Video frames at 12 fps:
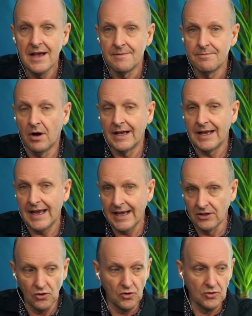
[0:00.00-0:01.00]
by
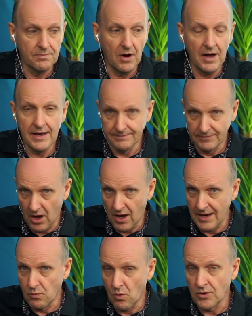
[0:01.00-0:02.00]
hell or by
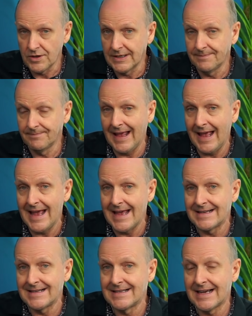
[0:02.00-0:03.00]
high water,
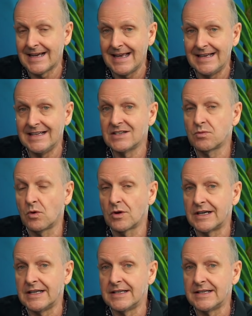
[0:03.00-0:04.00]
and it is what
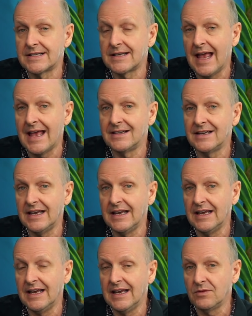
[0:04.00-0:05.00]
it is. And
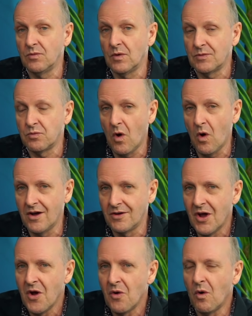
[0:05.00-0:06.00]
it
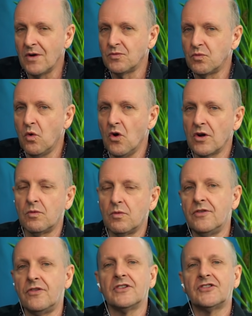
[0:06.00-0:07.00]
won't work
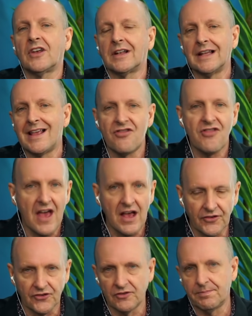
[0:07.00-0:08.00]
with suddenly
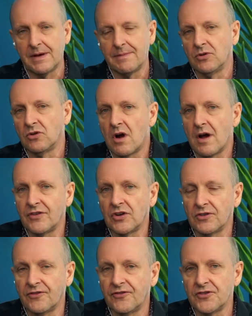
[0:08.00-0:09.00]
thousands of people arriving on
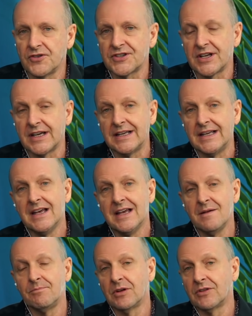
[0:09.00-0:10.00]
the first day,
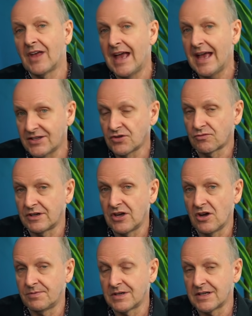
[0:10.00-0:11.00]
but they had to
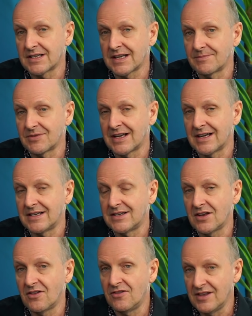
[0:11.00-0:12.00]
reopen at some stage.
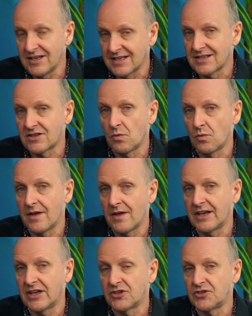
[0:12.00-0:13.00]
This is the way they're
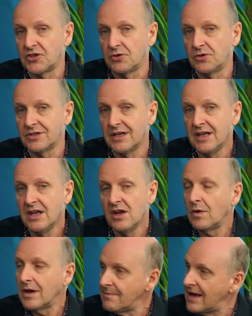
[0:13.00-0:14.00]
going to do it.
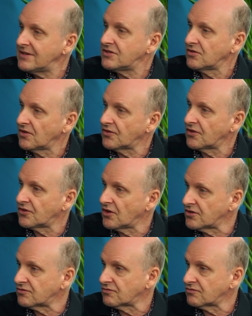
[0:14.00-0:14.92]
We imagine that those